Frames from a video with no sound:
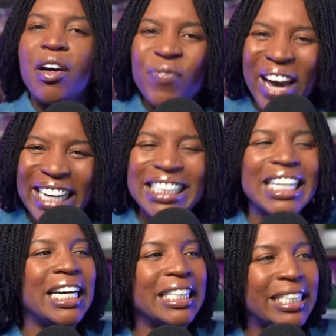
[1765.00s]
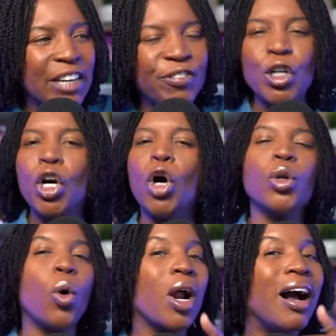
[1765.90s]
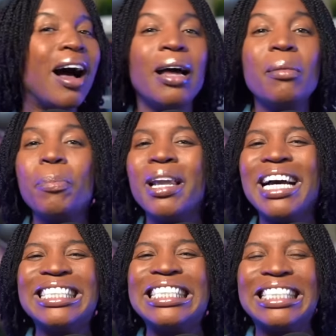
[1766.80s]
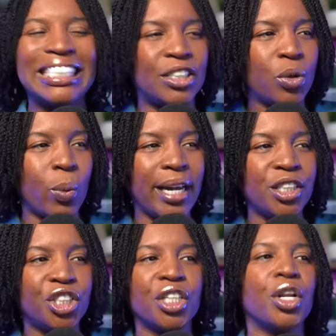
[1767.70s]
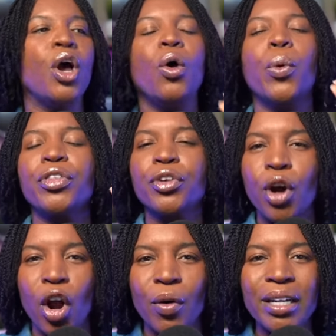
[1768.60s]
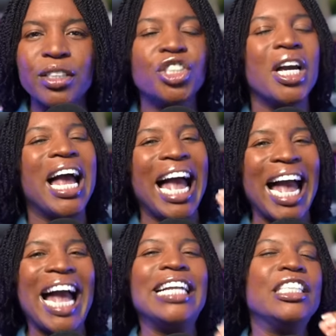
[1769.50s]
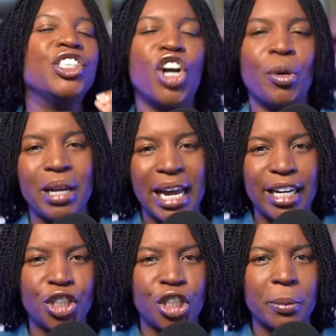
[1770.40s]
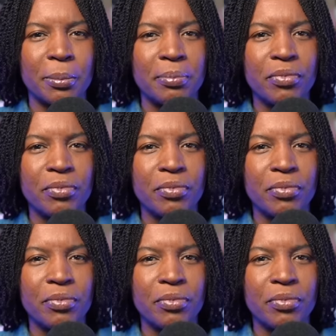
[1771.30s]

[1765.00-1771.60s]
facing a difficult or unpleasant situation with courage and determination.